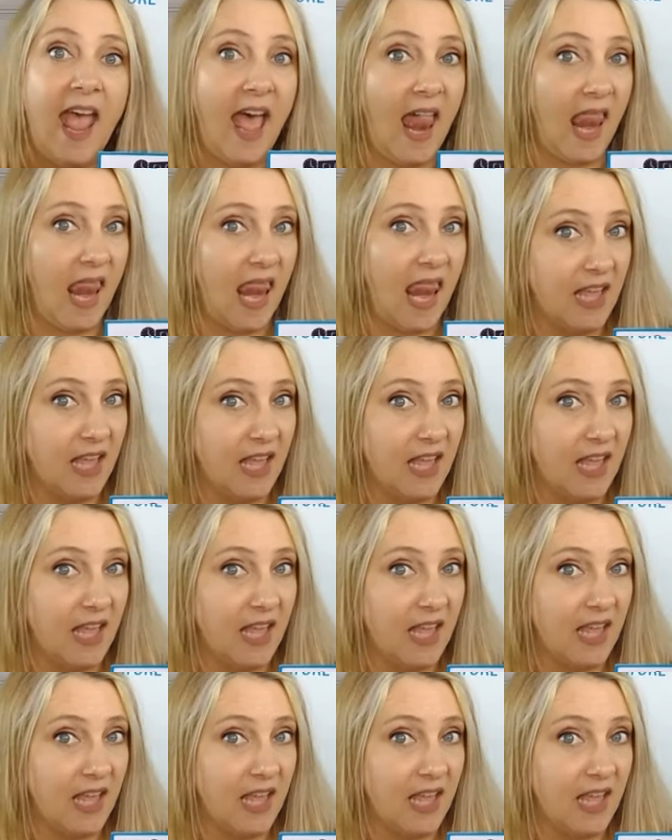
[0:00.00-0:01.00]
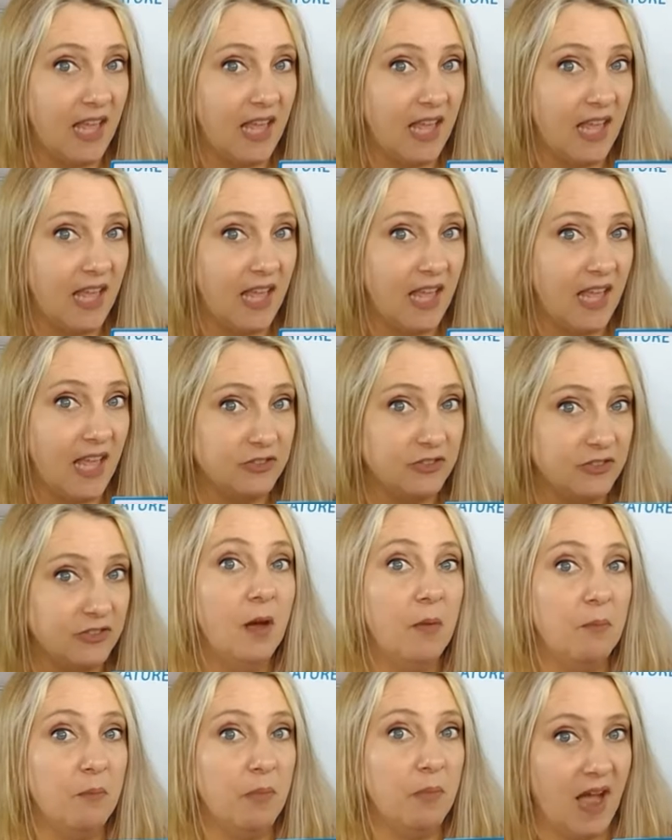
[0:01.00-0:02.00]
at lunchtime,
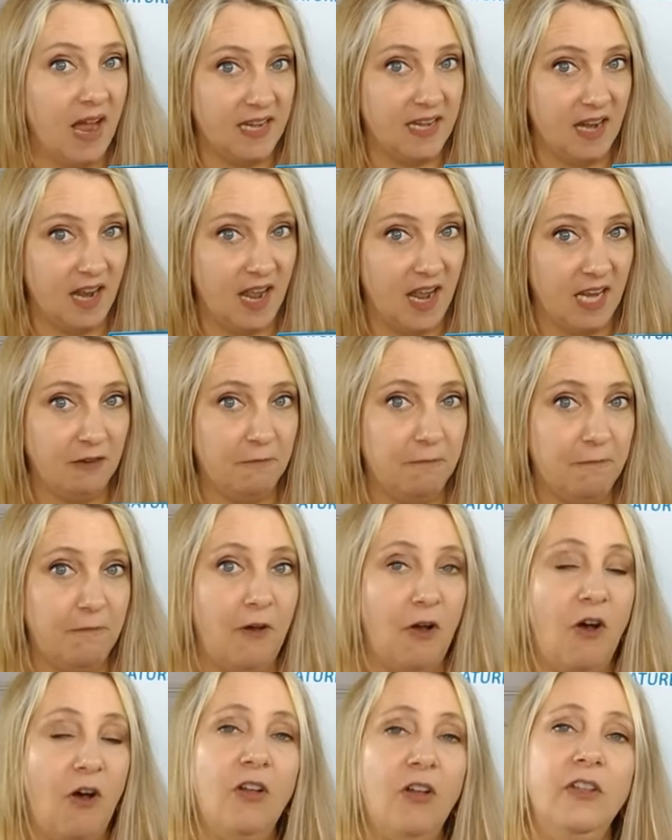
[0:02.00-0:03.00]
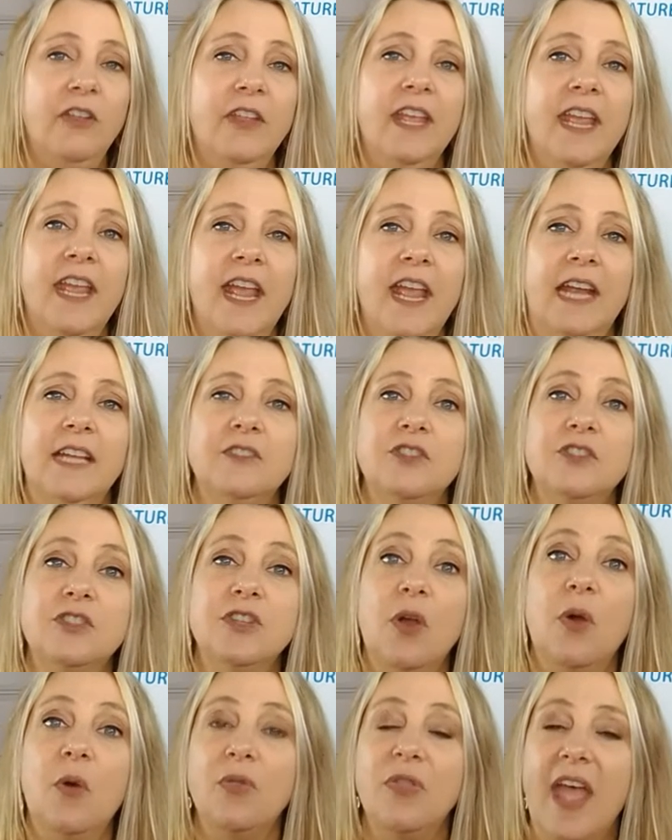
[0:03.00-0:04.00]
by nightfall. And
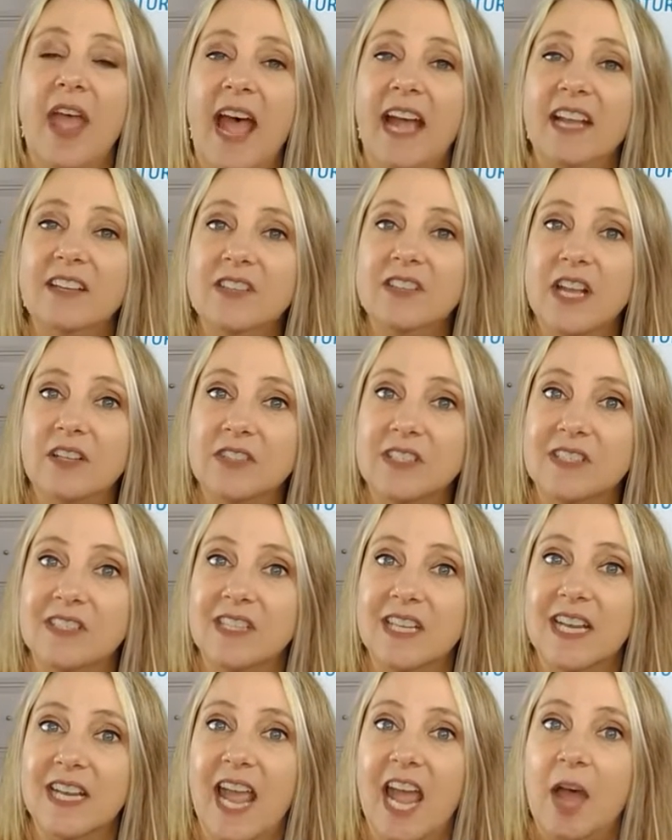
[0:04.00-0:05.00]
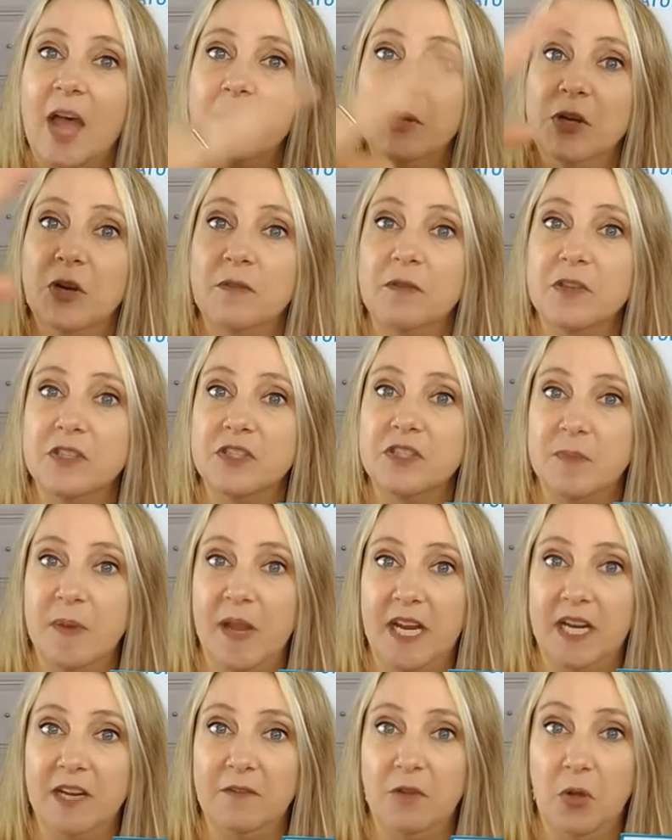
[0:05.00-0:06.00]
so that tells us that it happened over the
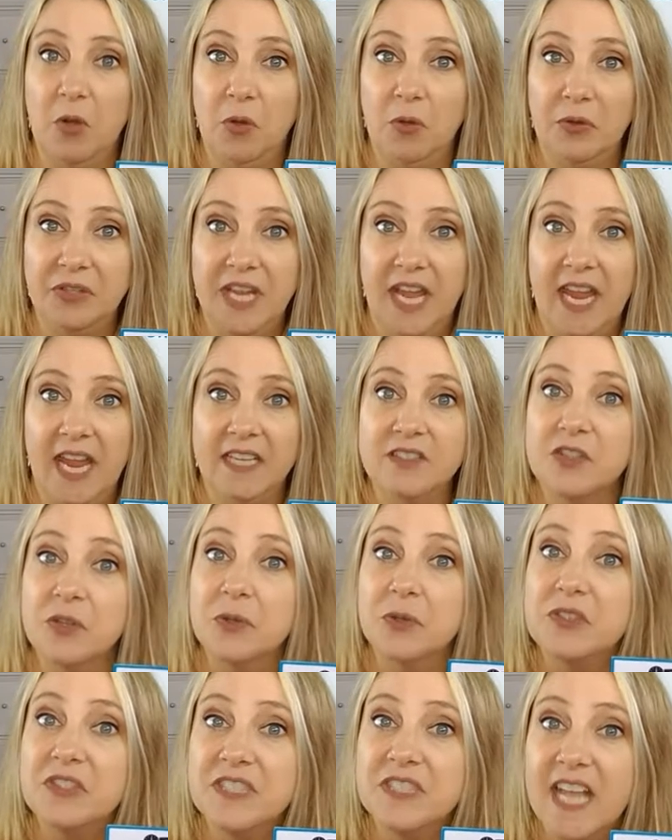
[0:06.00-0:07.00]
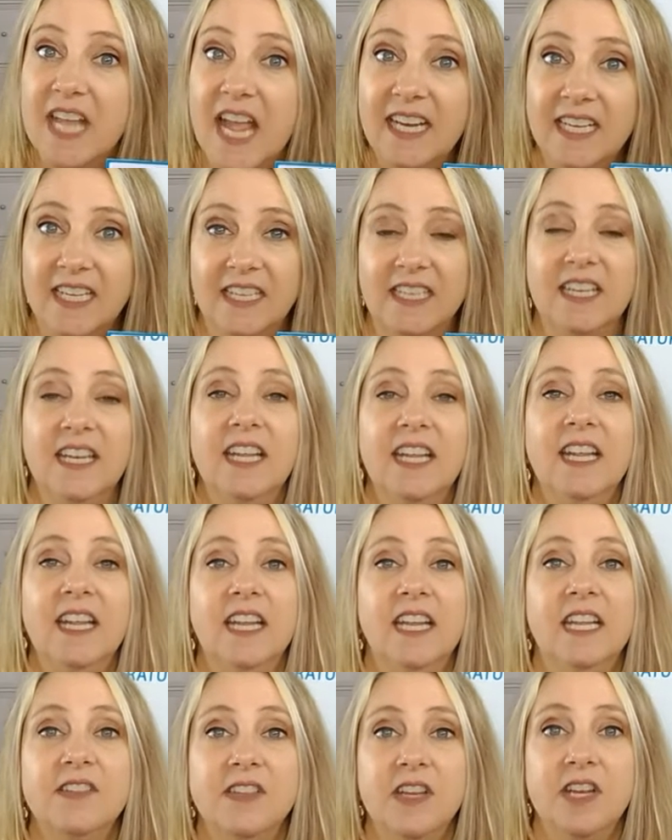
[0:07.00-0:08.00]
span of a whole day. So setting
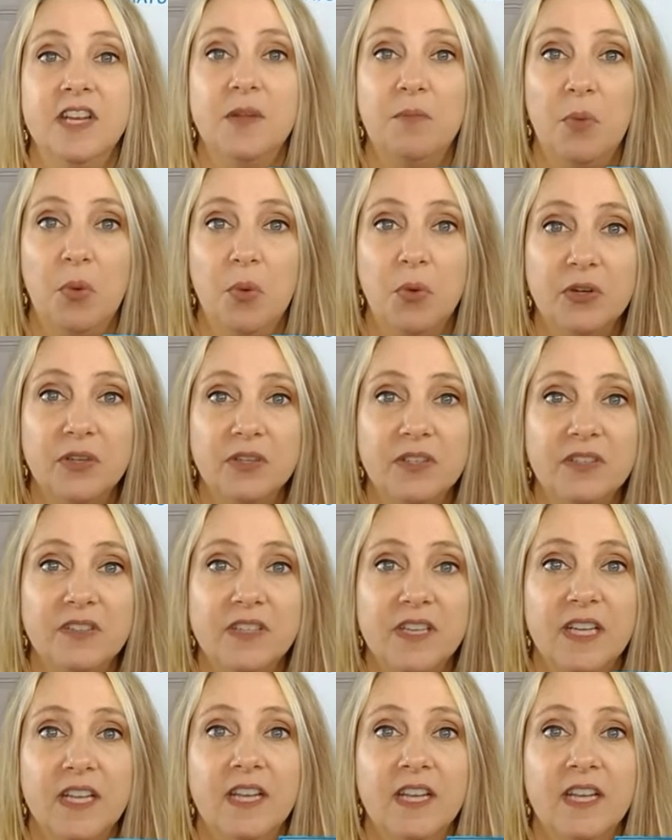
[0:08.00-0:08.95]
is an important